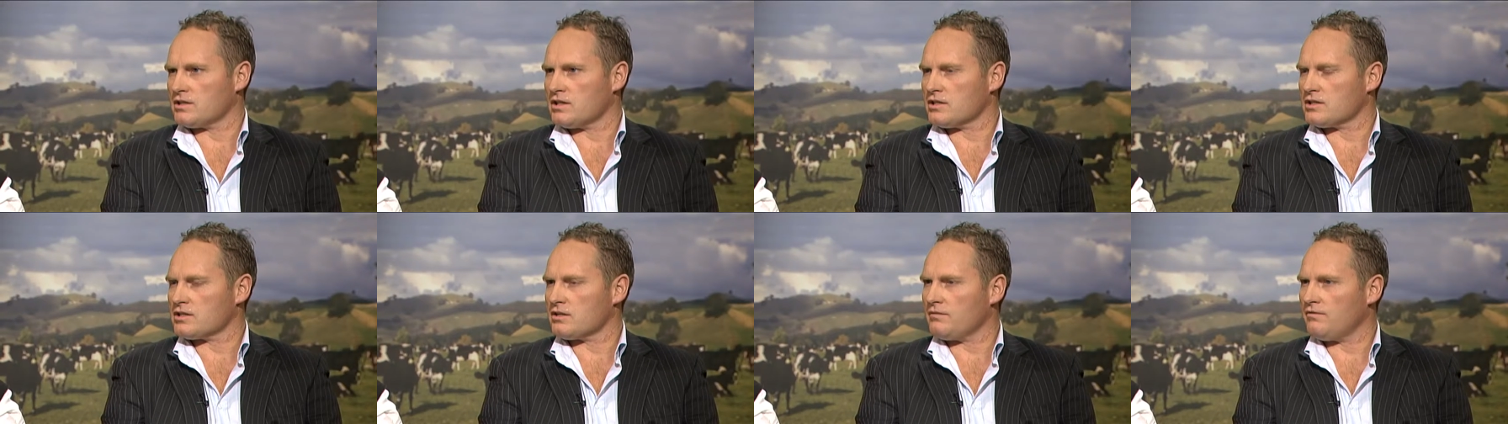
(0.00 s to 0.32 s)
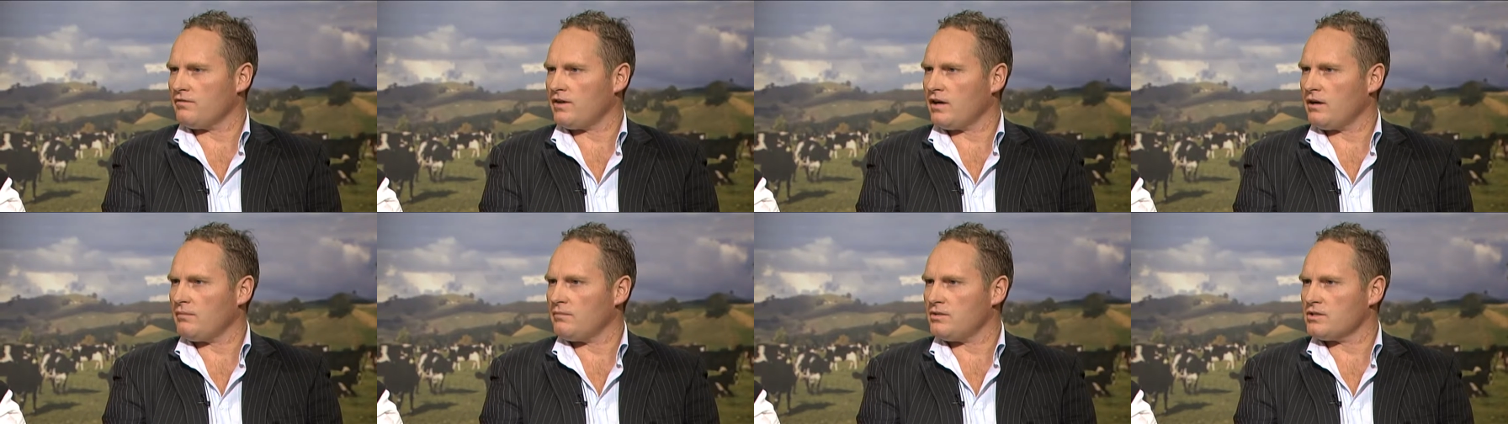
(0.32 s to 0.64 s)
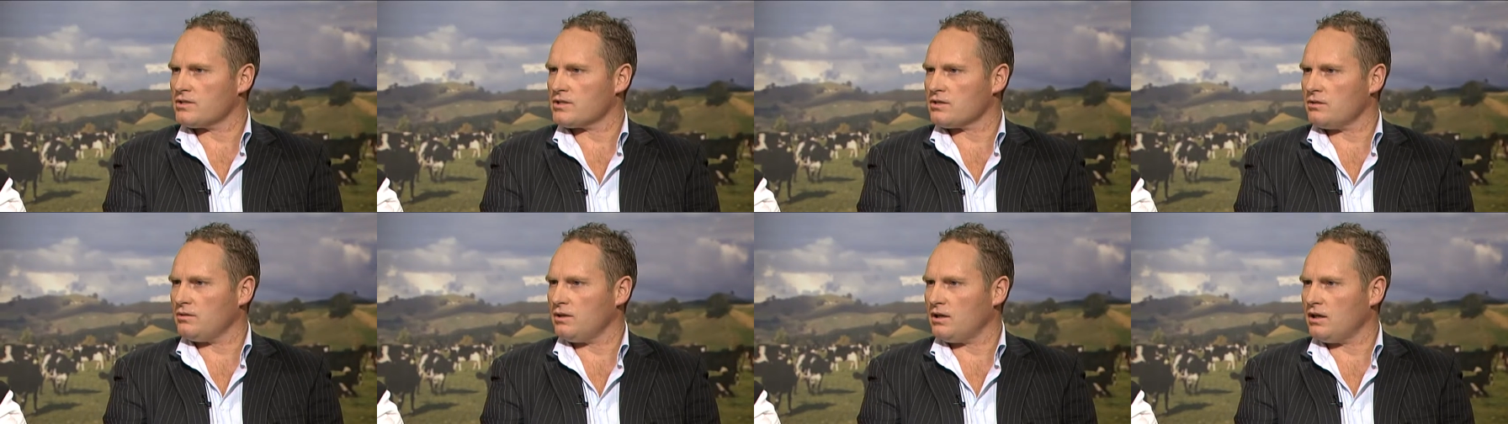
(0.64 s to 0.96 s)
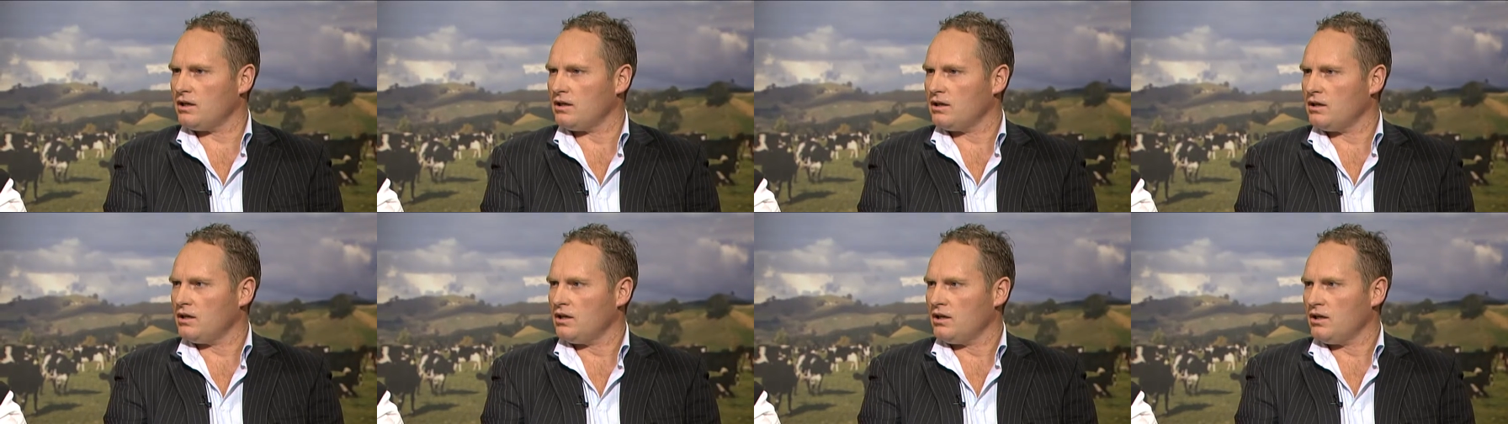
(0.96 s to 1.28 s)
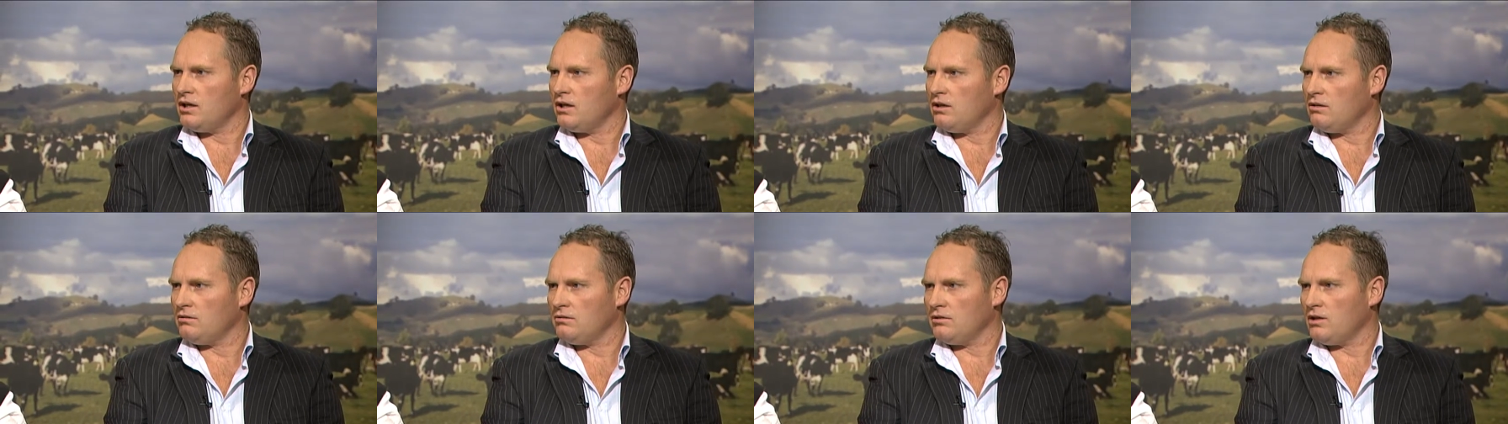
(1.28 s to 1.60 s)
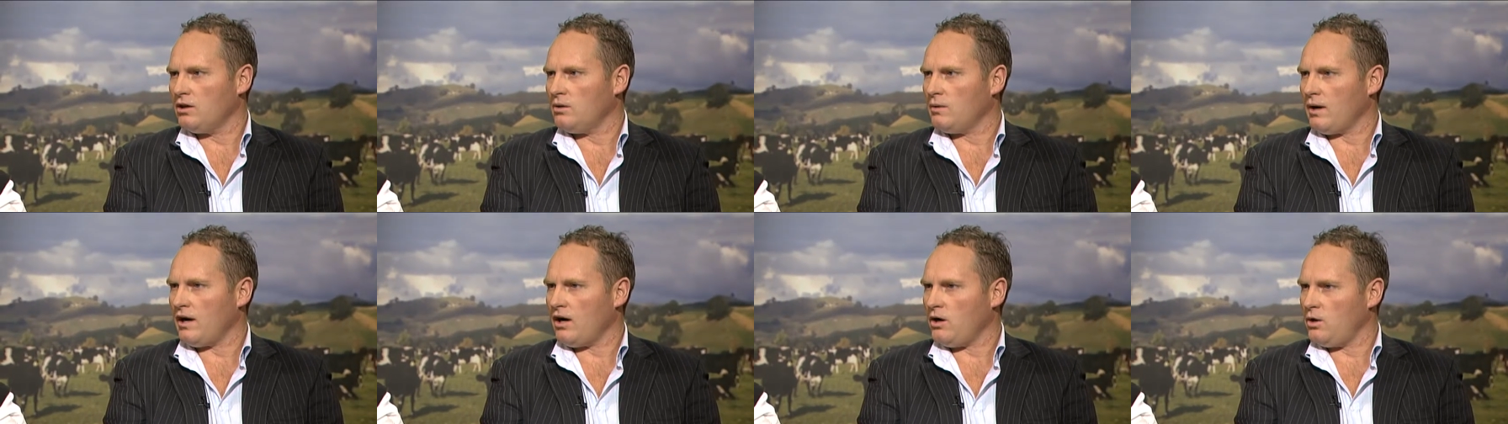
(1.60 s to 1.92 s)
It's the farmers who are who,
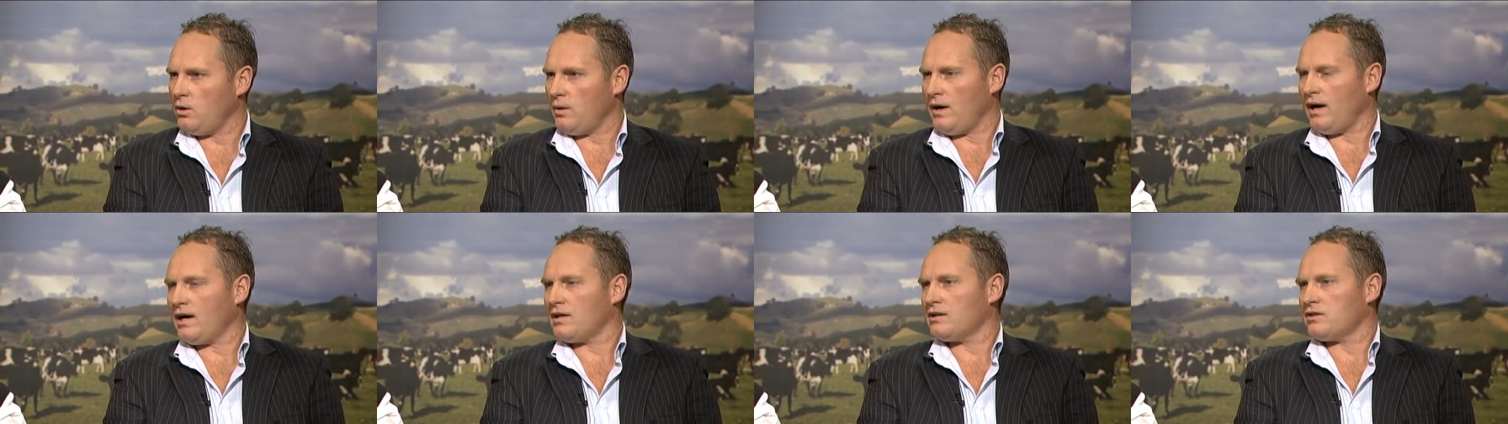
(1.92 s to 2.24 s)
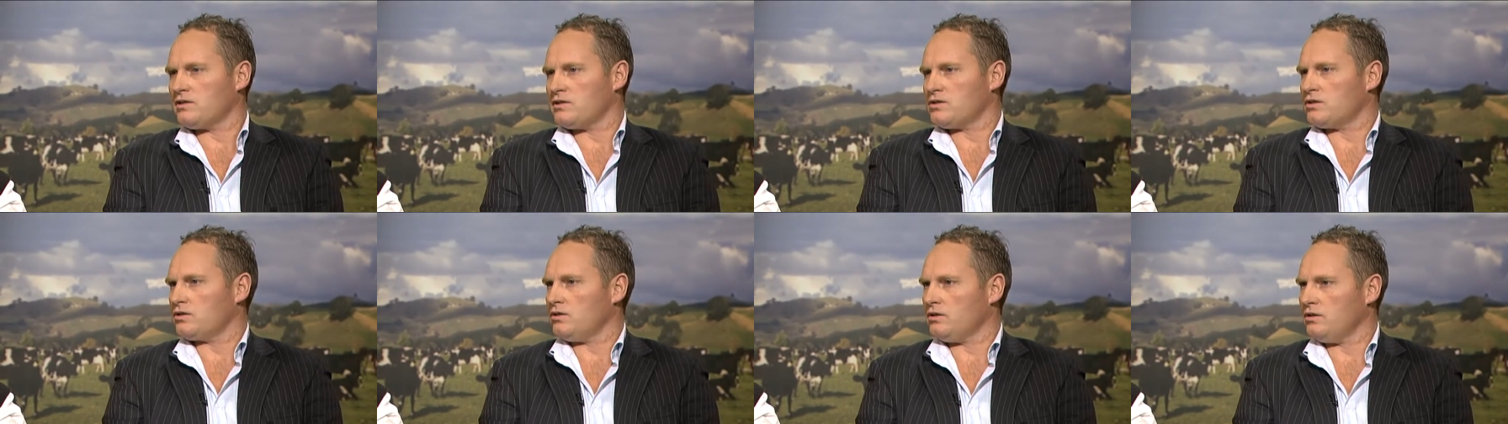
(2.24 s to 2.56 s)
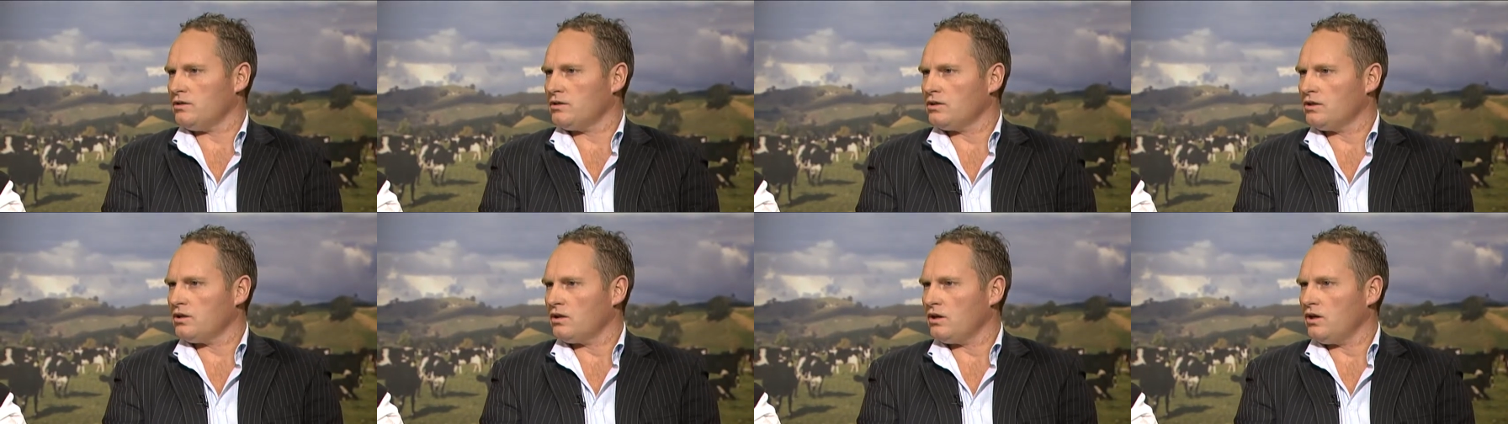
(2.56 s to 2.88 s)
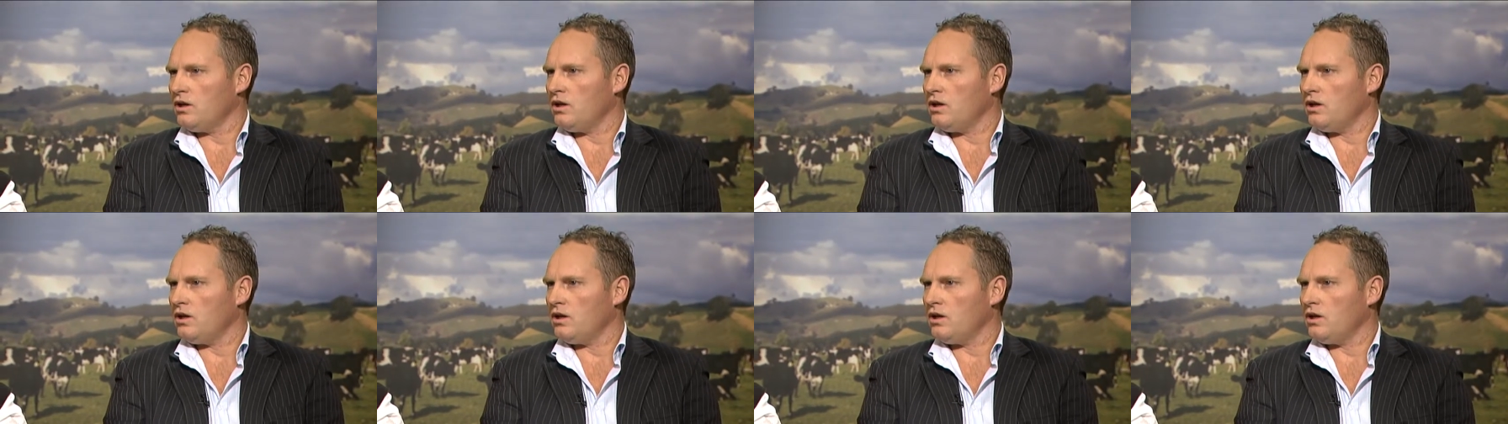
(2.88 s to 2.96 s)
who, are, who aren't as good,